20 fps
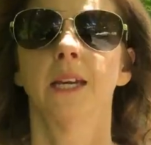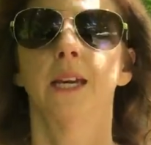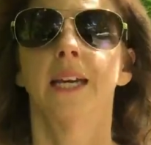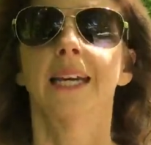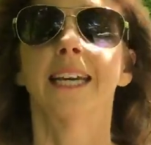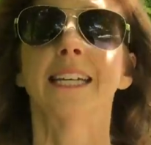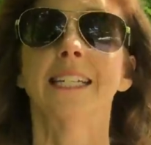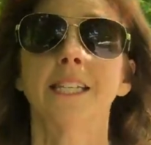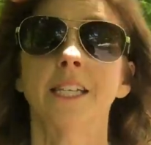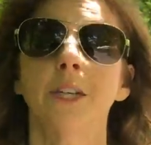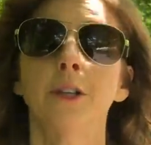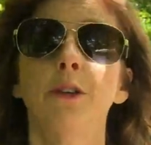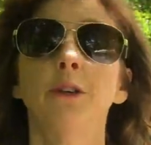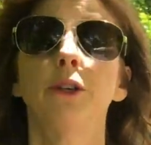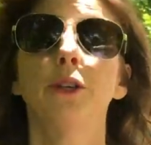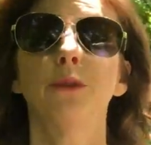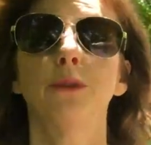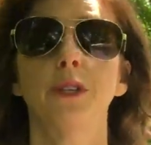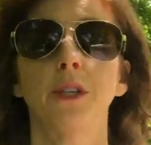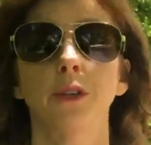Continue
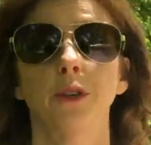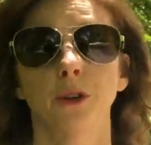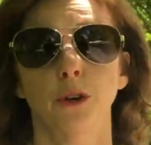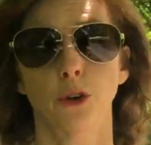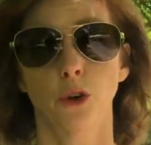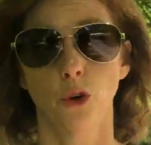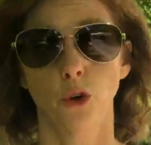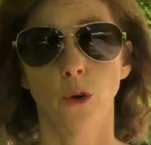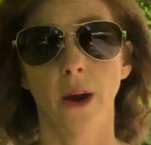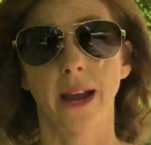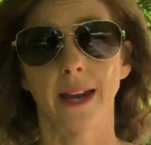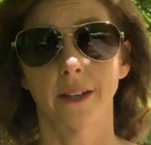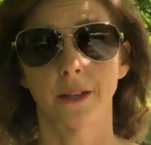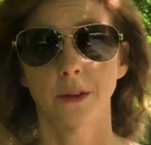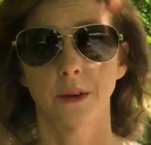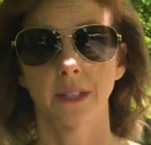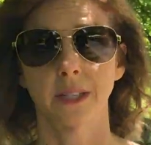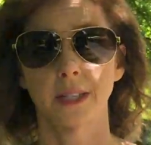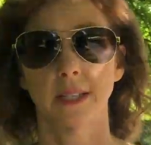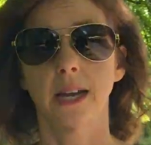using your crate
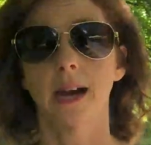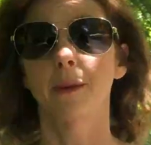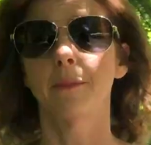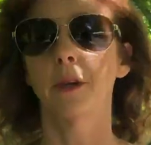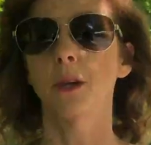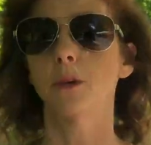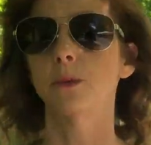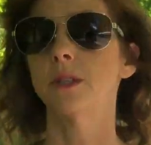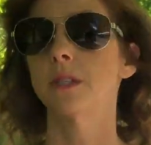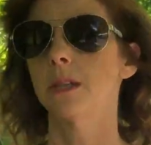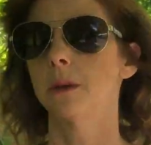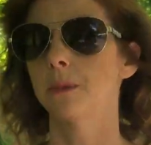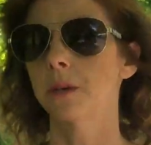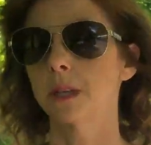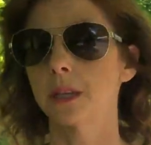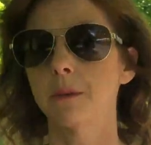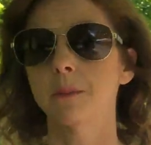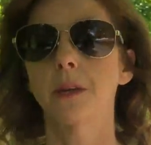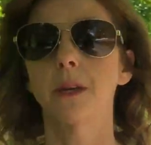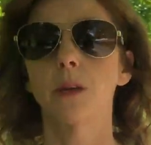during the time that you would typically be